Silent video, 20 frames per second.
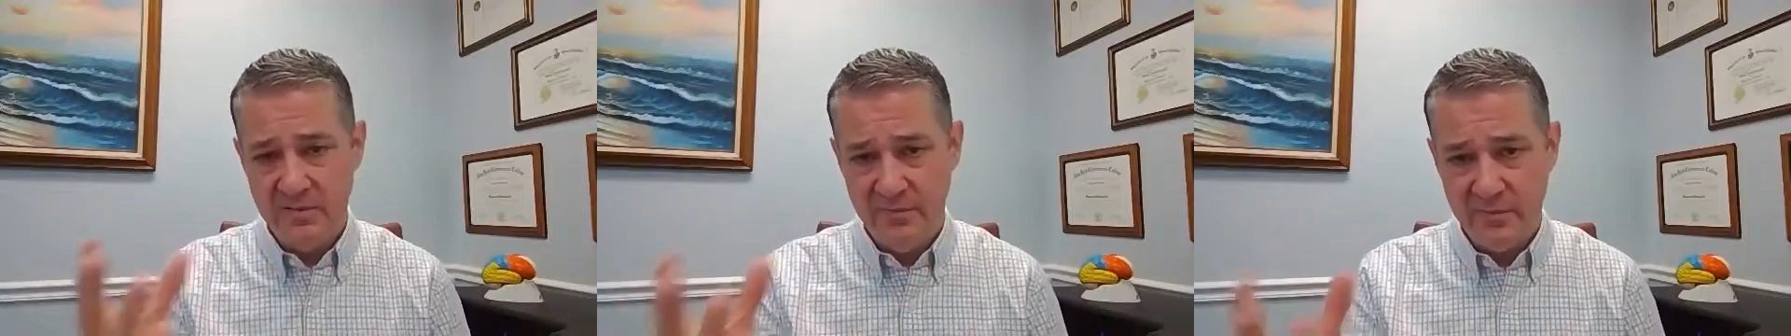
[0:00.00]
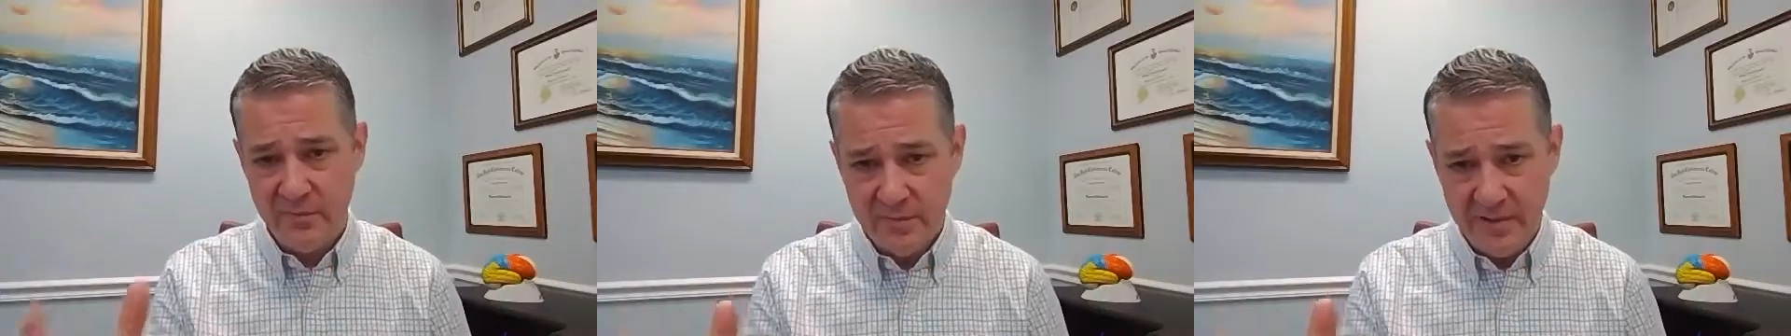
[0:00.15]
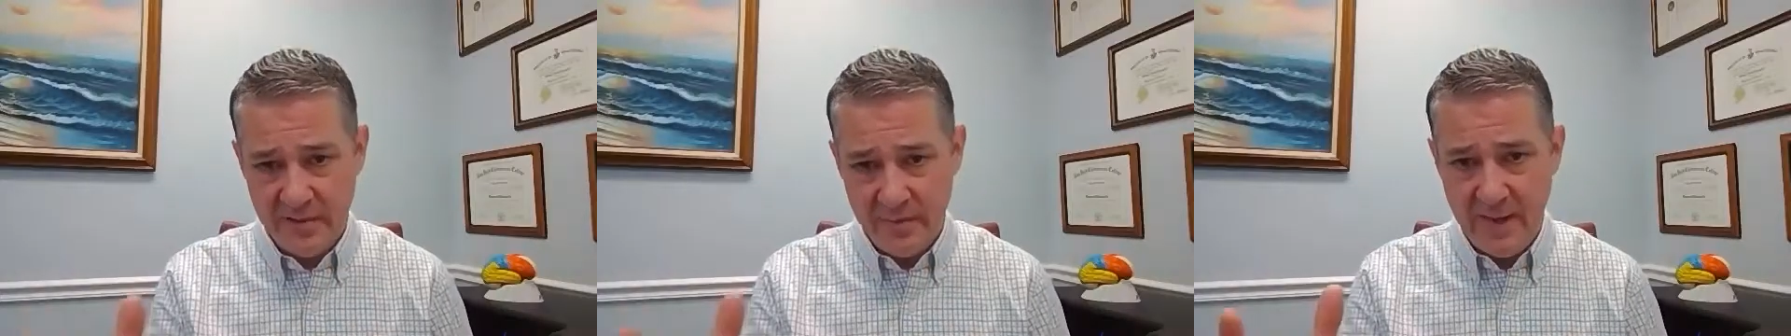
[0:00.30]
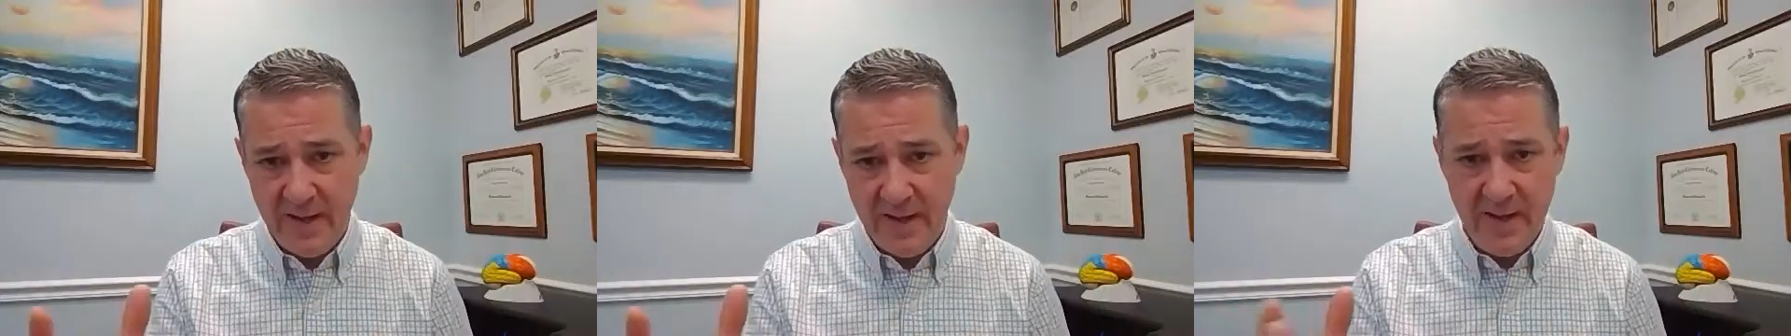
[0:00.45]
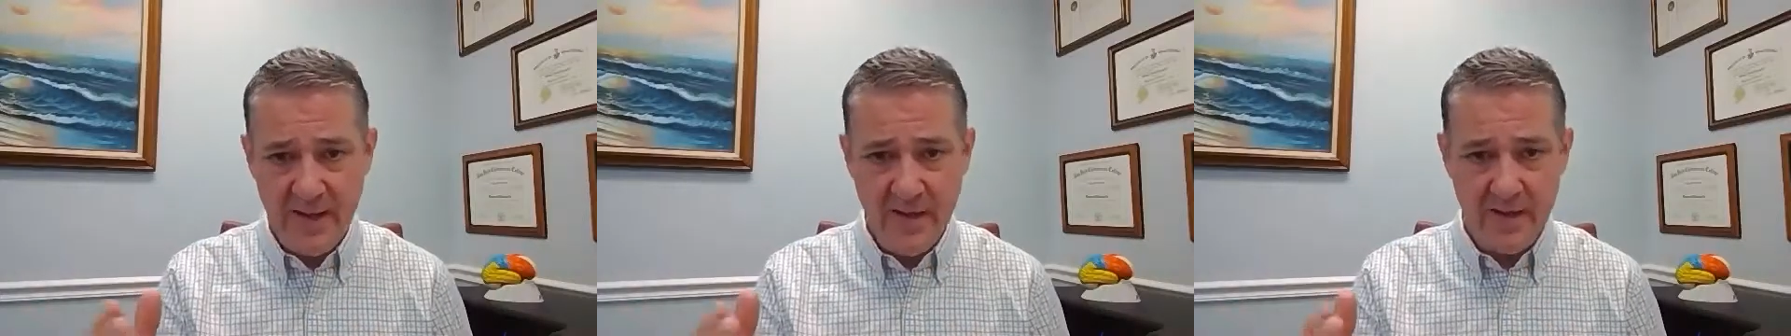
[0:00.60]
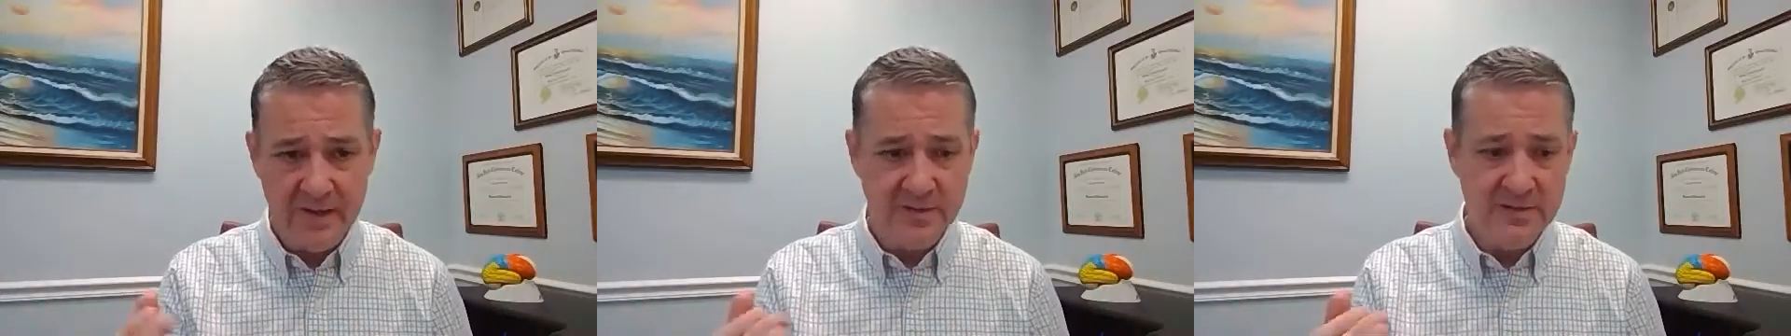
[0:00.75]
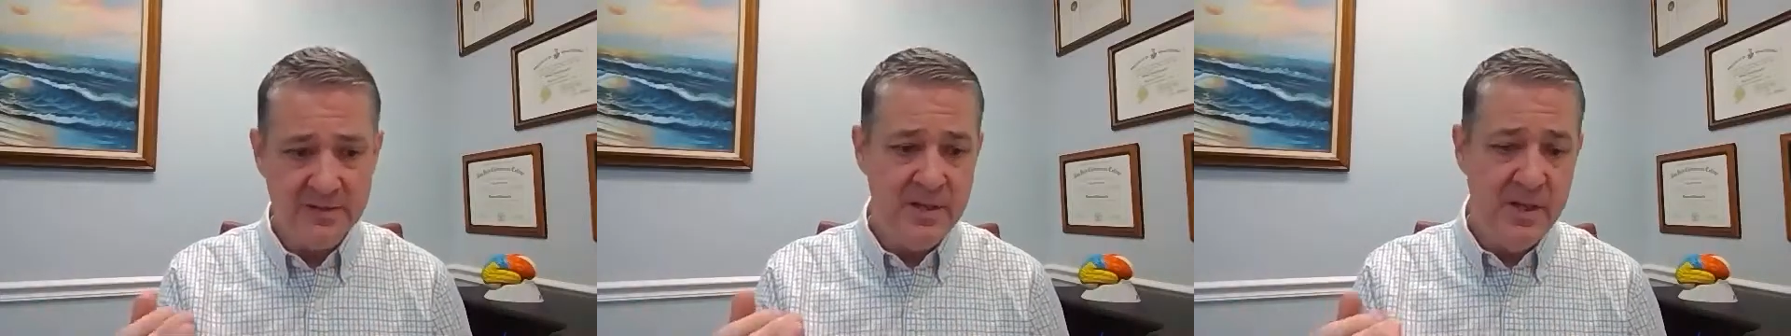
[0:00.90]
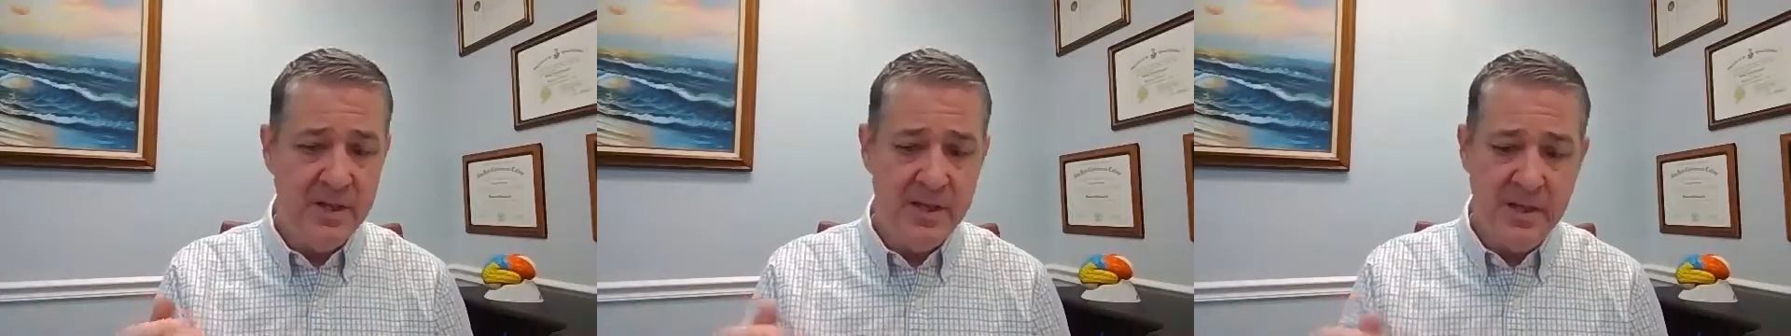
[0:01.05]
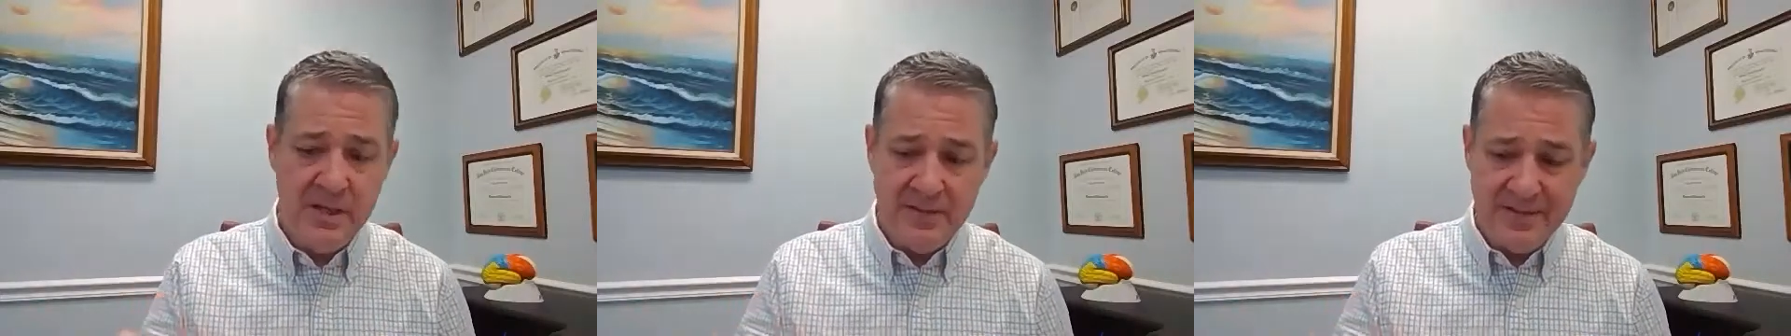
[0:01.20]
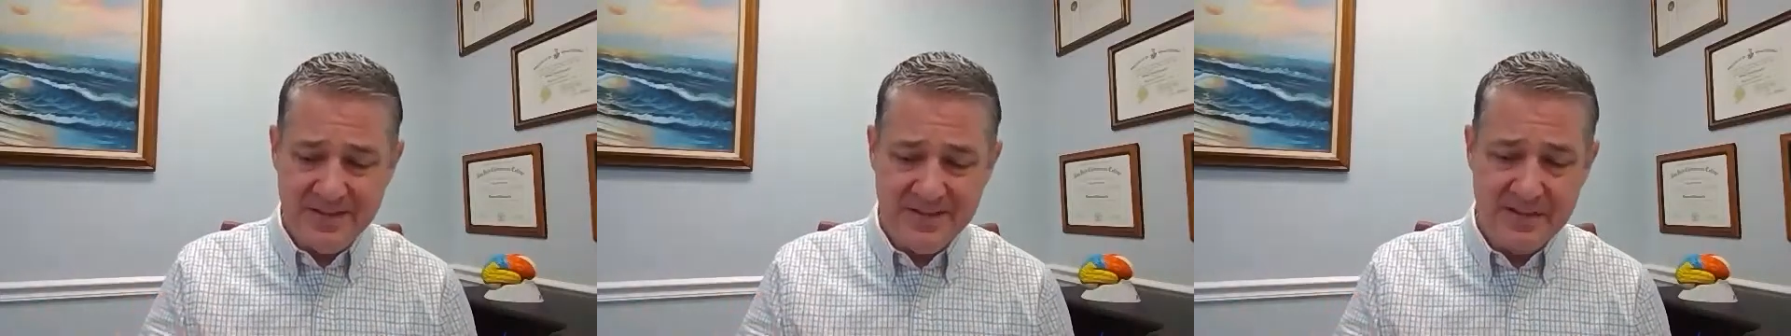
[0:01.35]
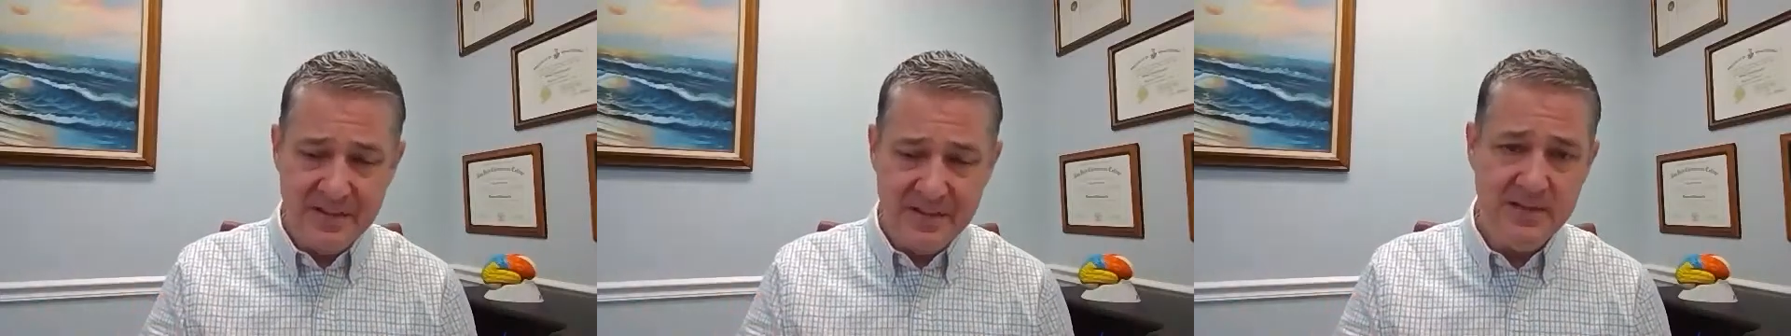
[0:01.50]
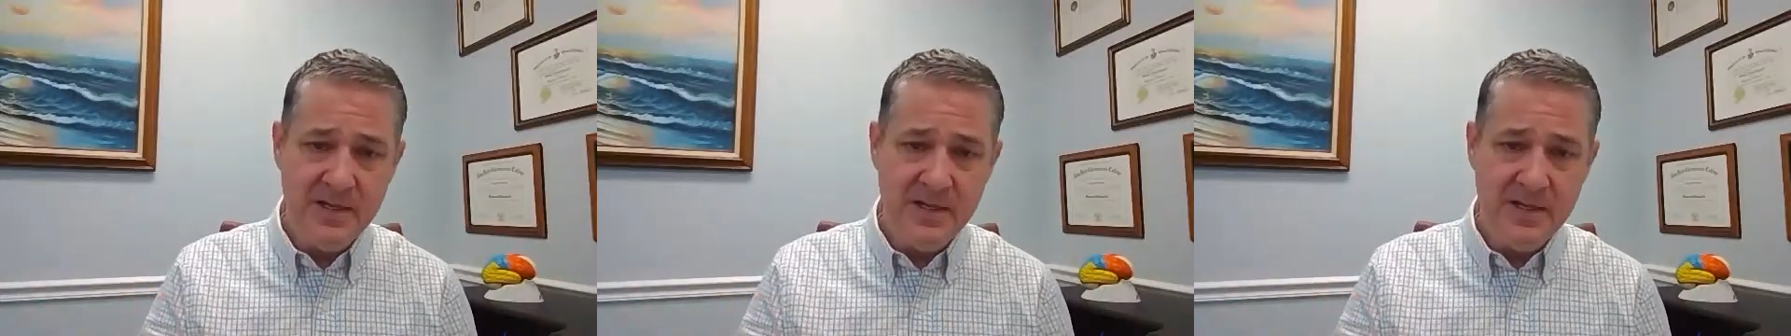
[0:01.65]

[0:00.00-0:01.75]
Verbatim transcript: of prebiotics. These things